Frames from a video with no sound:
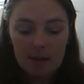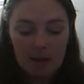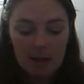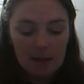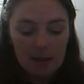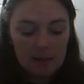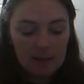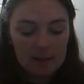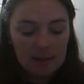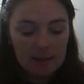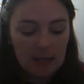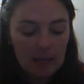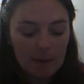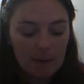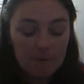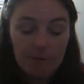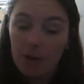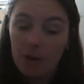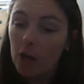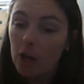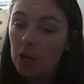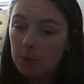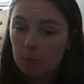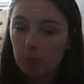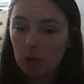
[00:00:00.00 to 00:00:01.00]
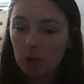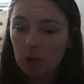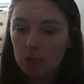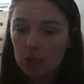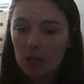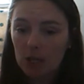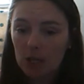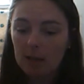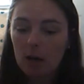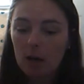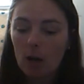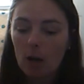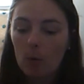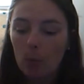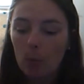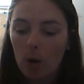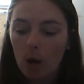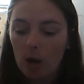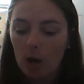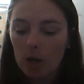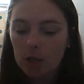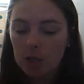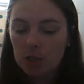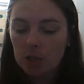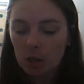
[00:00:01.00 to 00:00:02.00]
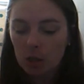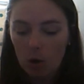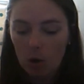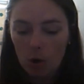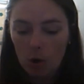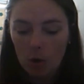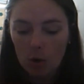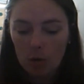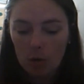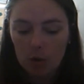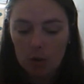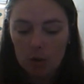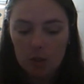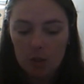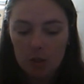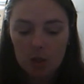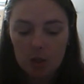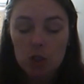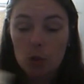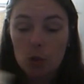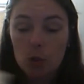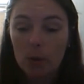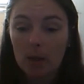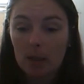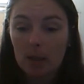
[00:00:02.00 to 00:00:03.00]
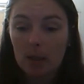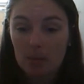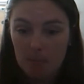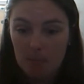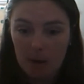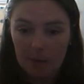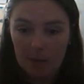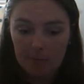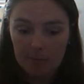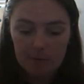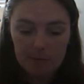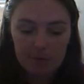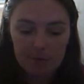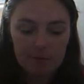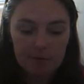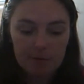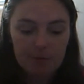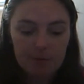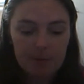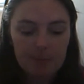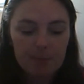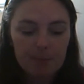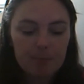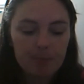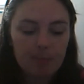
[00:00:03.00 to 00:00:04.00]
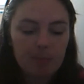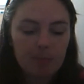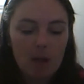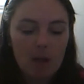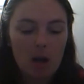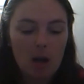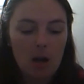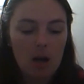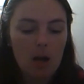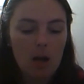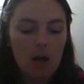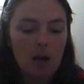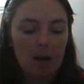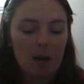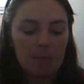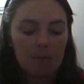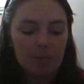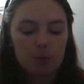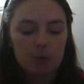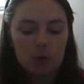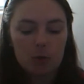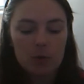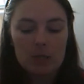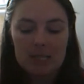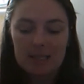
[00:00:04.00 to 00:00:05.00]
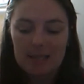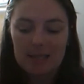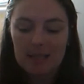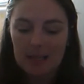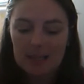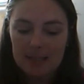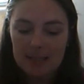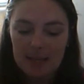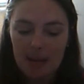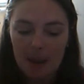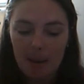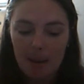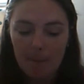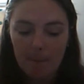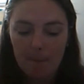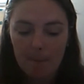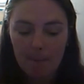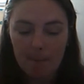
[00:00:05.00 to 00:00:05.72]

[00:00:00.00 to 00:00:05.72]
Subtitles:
the first project that I worked on during the month, during September,